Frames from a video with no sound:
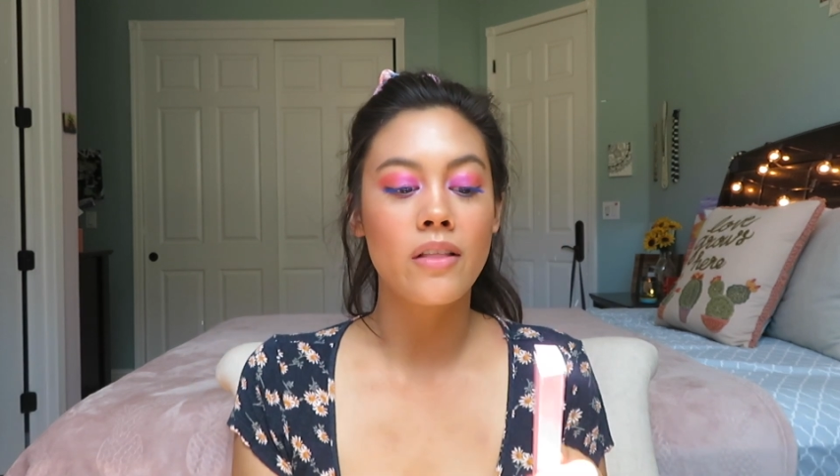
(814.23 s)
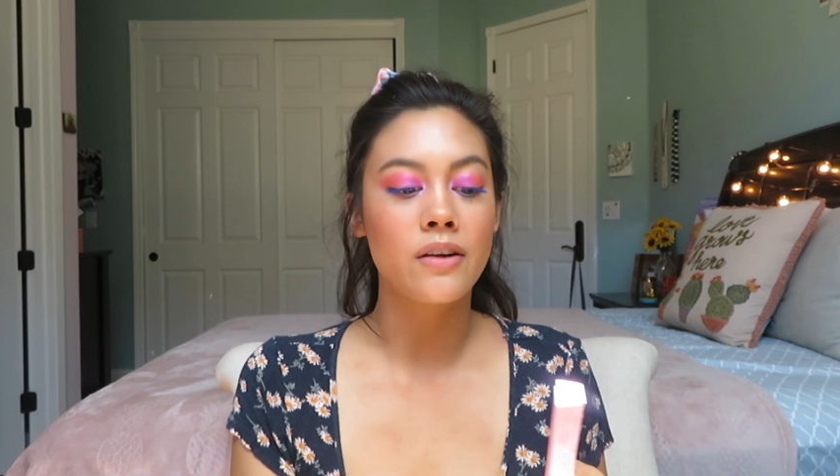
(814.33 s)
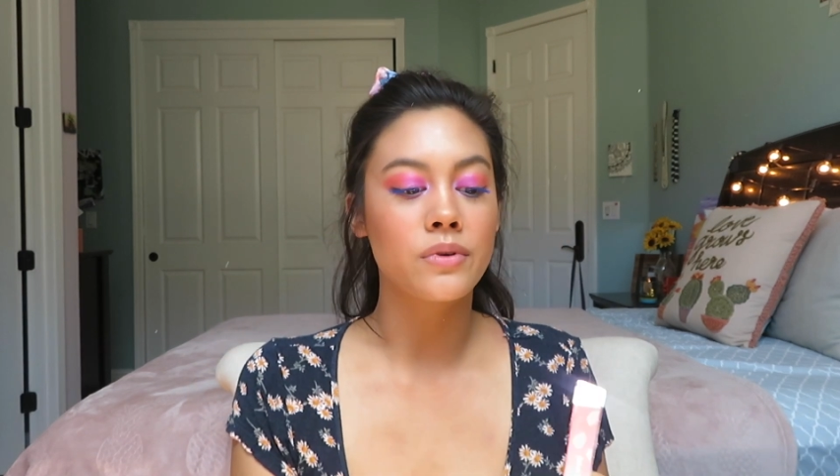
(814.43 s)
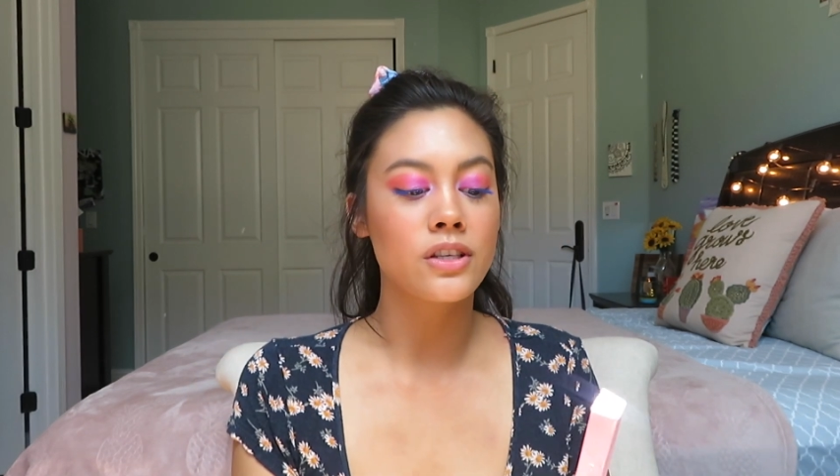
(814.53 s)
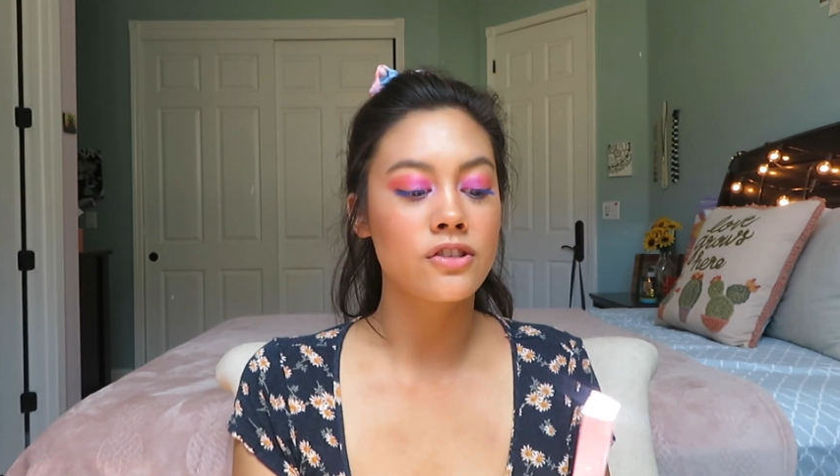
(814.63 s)
that
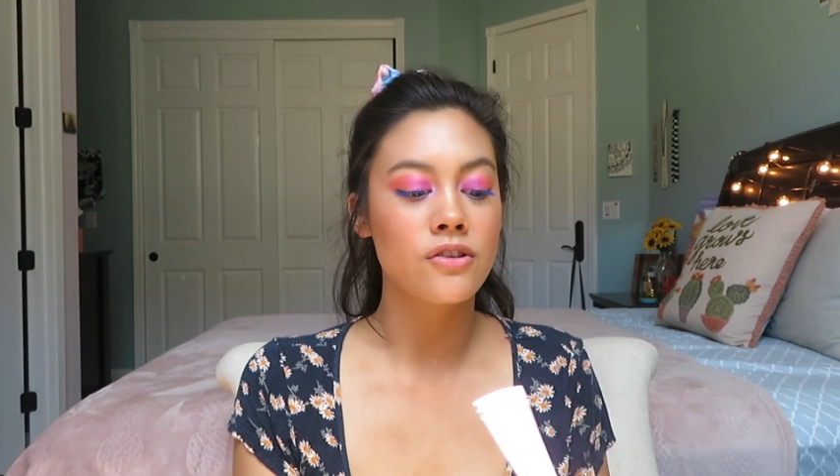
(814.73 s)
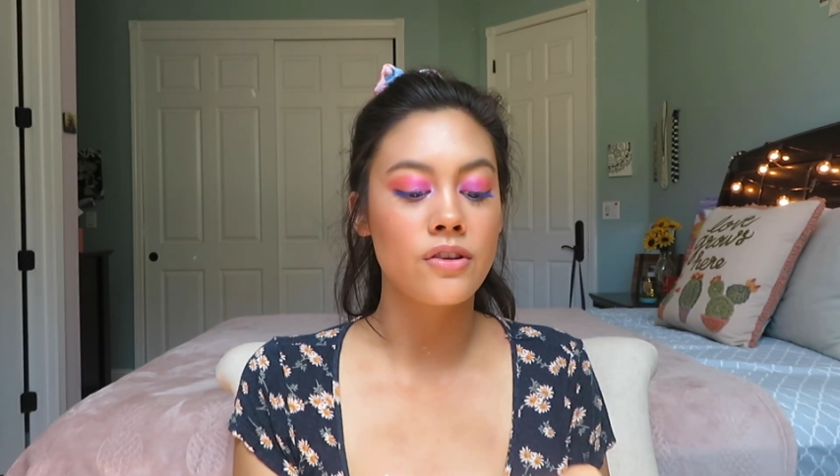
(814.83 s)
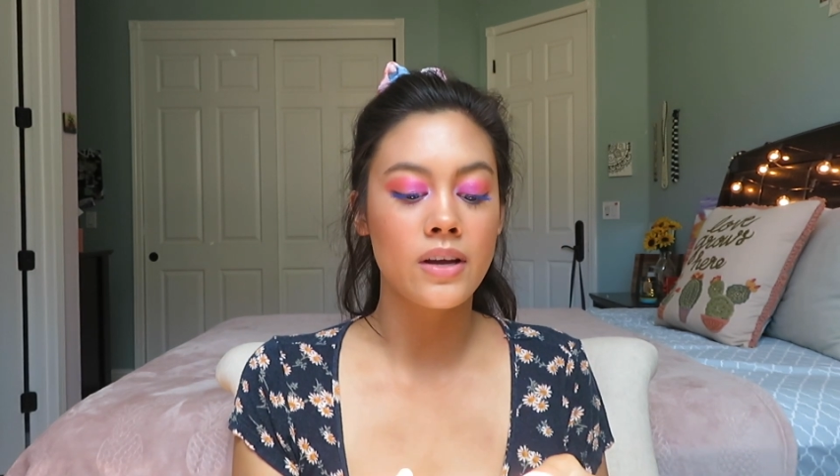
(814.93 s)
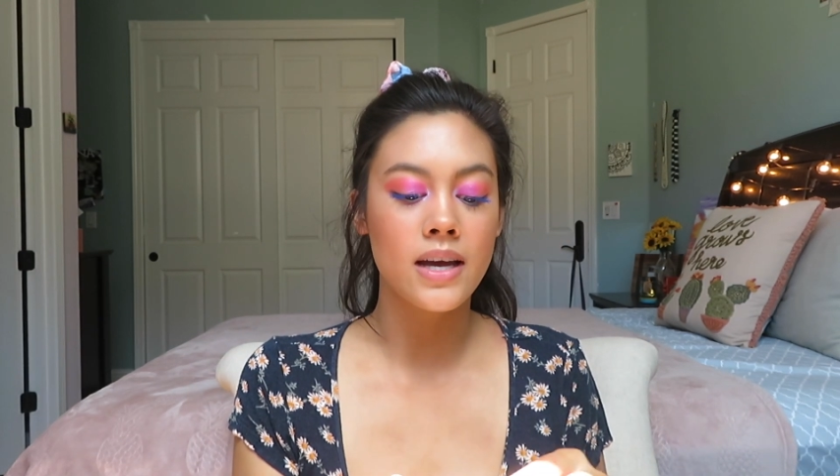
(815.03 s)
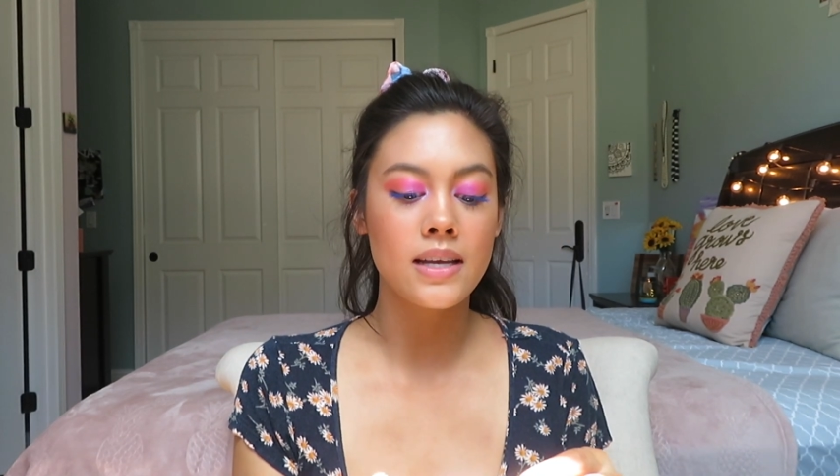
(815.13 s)
I wanted to show
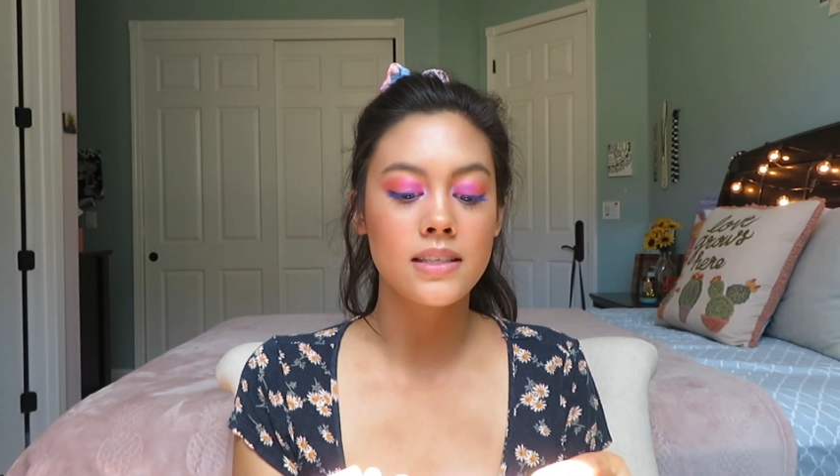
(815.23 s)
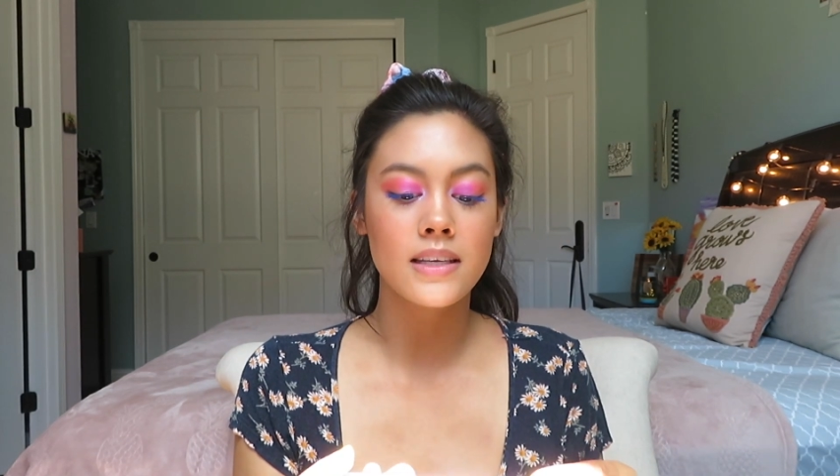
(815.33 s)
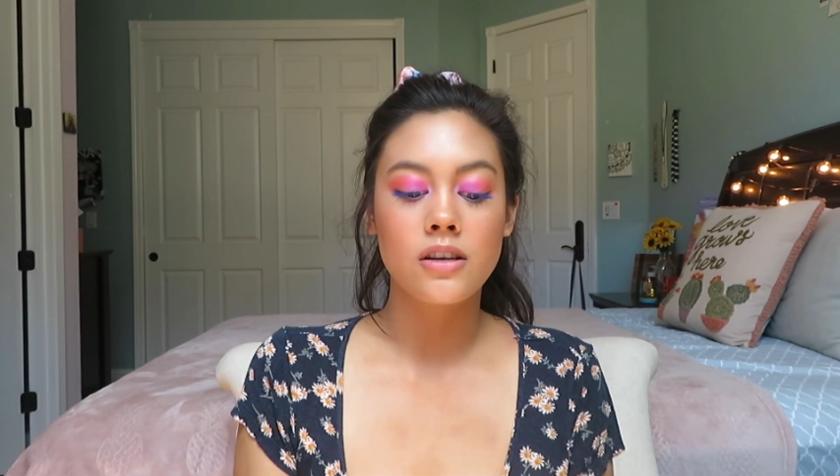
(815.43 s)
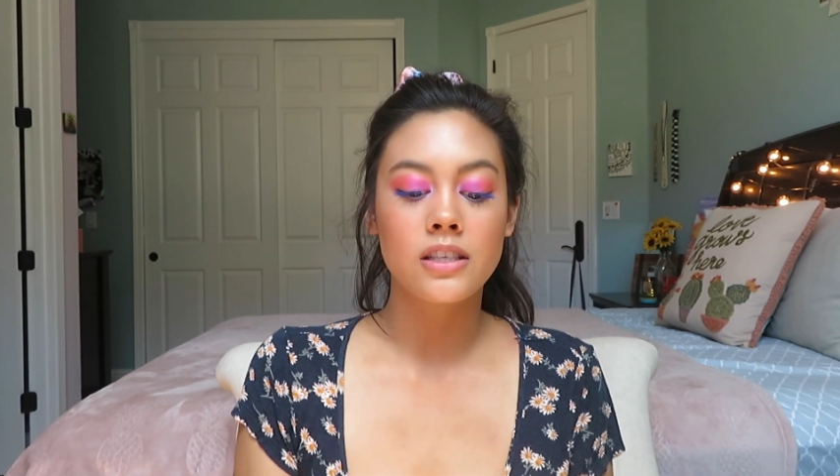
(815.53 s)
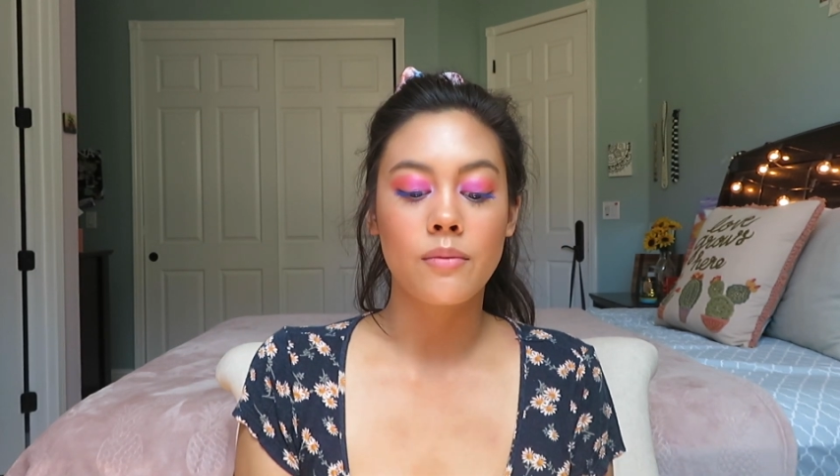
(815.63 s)
you guys
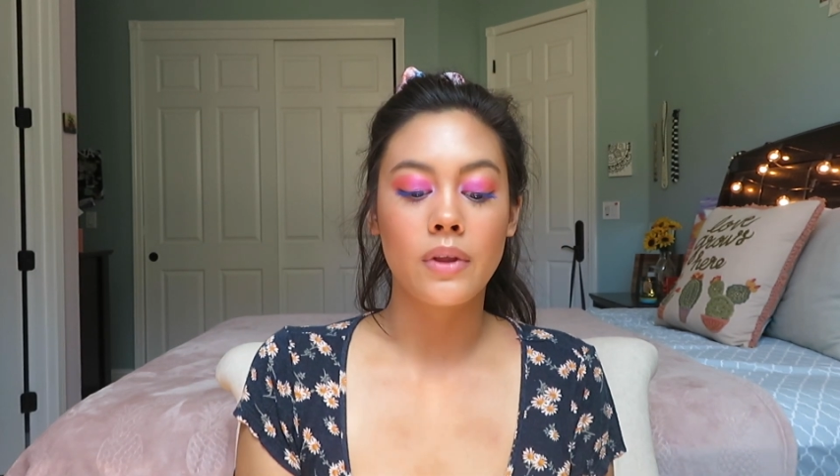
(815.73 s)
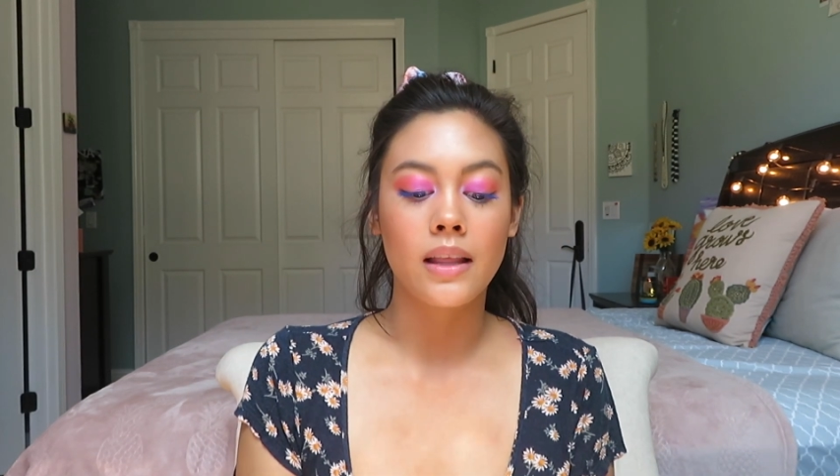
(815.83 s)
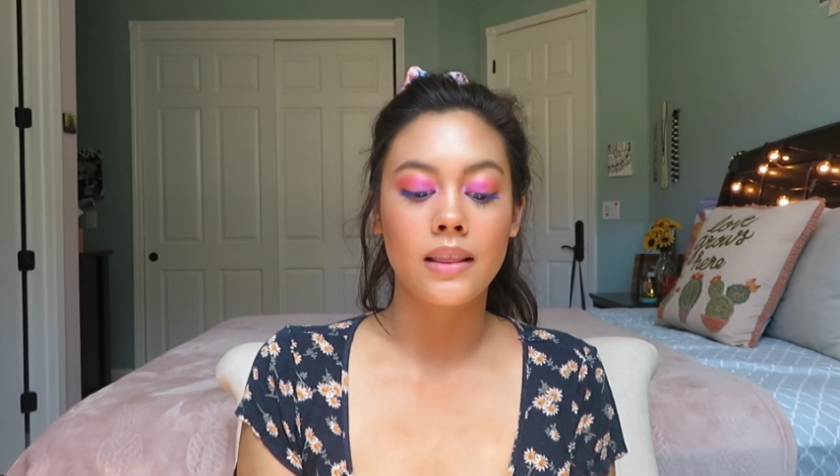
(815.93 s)
are some